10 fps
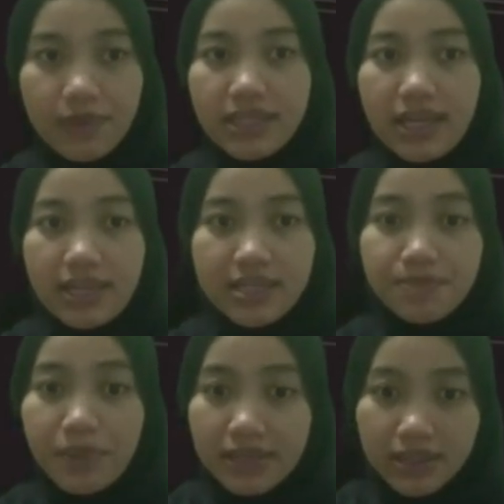
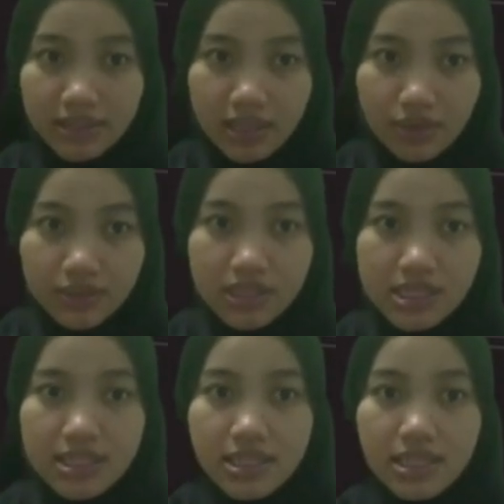unexpected downturns,
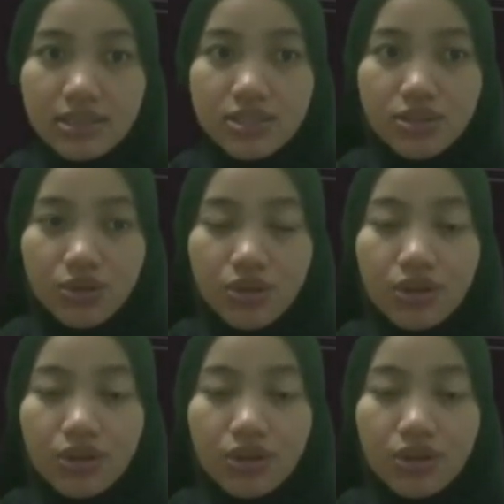also